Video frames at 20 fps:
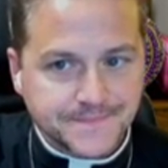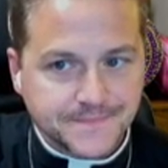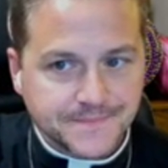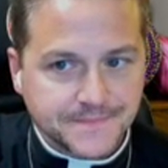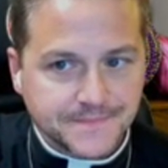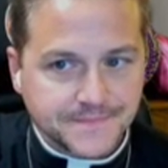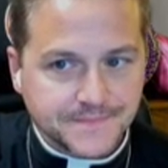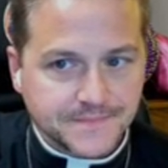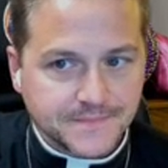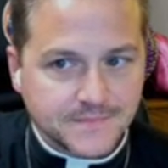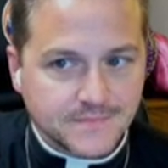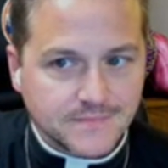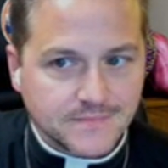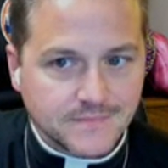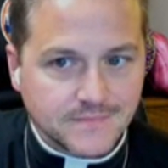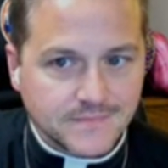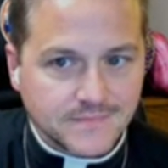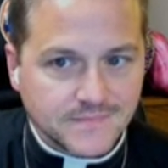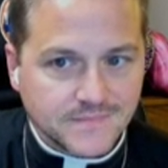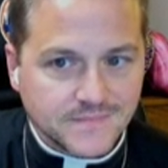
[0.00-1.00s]

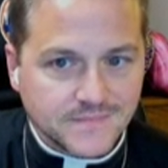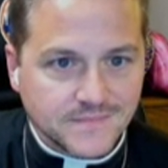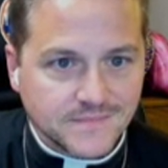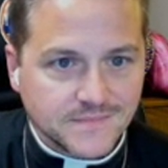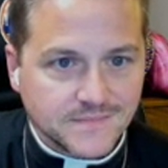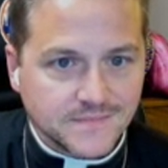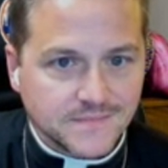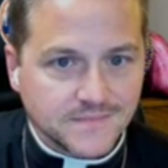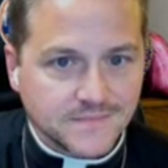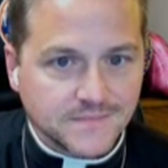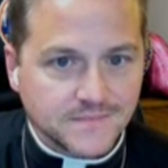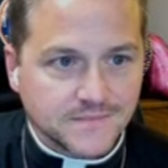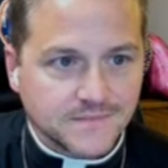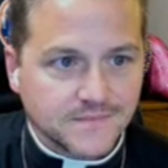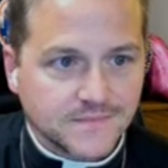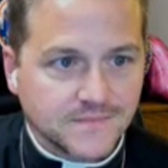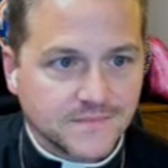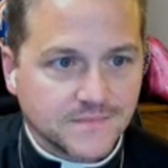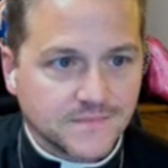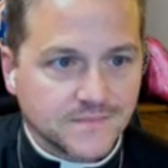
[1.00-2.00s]

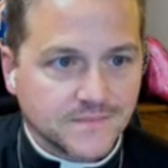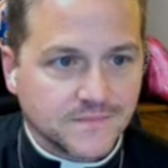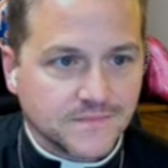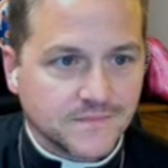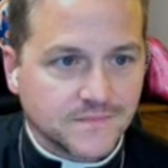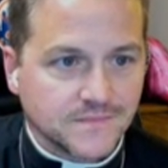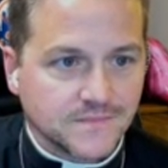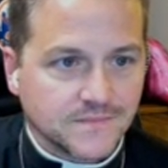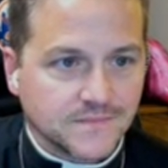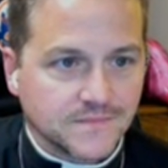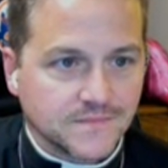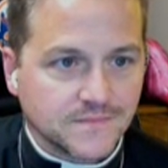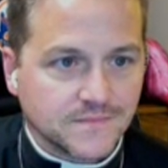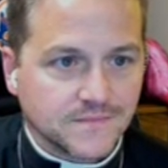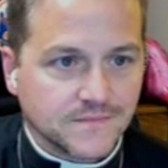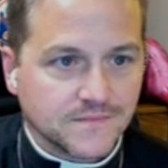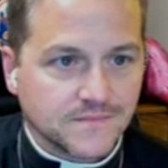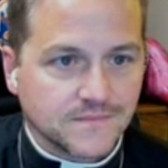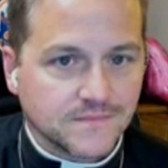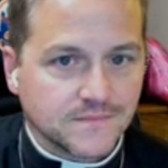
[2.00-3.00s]

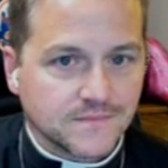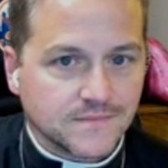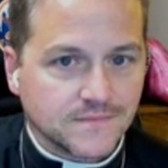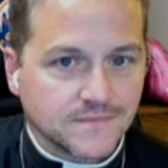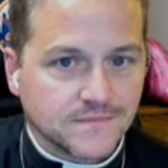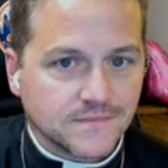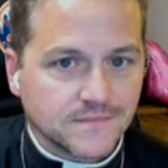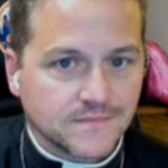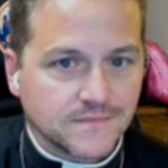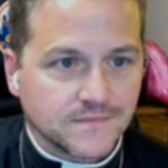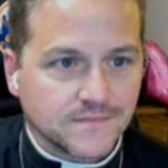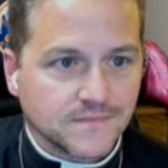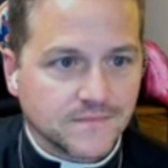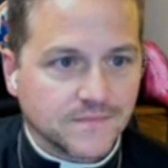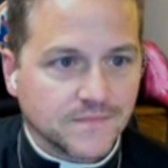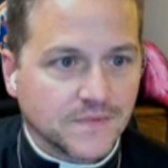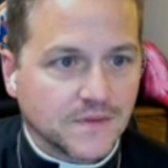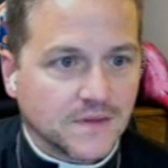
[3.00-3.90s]
No one is speaking in this clip.